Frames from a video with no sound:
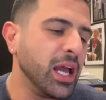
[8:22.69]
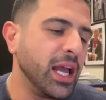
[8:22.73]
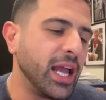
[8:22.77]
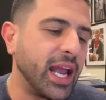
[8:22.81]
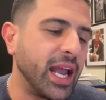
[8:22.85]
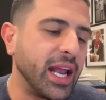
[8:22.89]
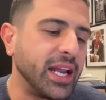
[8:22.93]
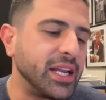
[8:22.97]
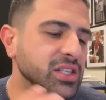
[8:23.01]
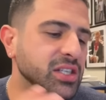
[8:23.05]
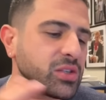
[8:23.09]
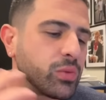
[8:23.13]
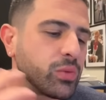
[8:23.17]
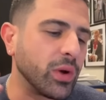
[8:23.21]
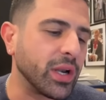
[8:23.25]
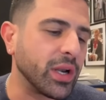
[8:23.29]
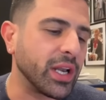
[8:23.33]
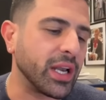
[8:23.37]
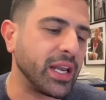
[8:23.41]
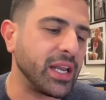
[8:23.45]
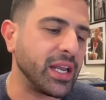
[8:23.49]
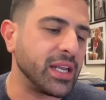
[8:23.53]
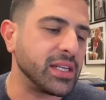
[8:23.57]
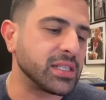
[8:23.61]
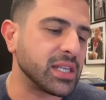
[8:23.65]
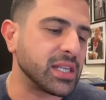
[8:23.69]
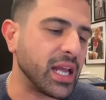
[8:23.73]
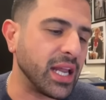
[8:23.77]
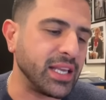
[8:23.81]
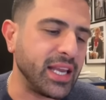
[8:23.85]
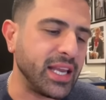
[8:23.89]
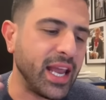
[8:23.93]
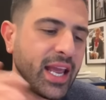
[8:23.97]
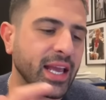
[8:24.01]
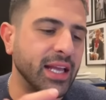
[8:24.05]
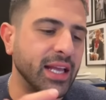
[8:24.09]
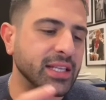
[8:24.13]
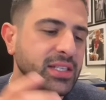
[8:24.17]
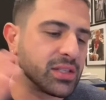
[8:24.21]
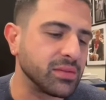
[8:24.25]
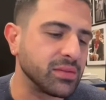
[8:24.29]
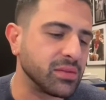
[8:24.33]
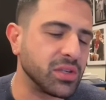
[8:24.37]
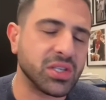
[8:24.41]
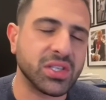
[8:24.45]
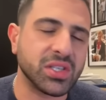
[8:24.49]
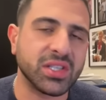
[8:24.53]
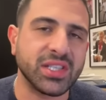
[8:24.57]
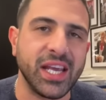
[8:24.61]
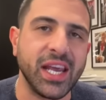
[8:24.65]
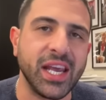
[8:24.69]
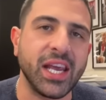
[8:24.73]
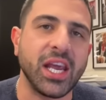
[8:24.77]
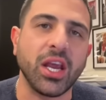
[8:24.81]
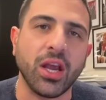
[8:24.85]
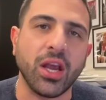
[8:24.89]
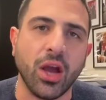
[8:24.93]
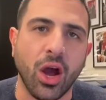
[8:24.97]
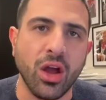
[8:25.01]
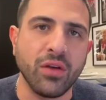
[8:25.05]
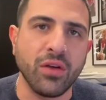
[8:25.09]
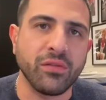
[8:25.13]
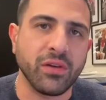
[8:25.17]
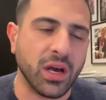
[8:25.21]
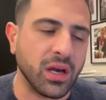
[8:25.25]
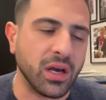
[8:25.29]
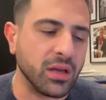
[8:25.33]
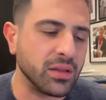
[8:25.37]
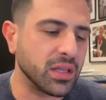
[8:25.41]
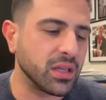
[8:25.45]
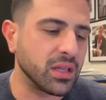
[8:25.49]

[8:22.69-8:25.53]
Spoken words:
It is what it is. And yeah, it's just ticking over.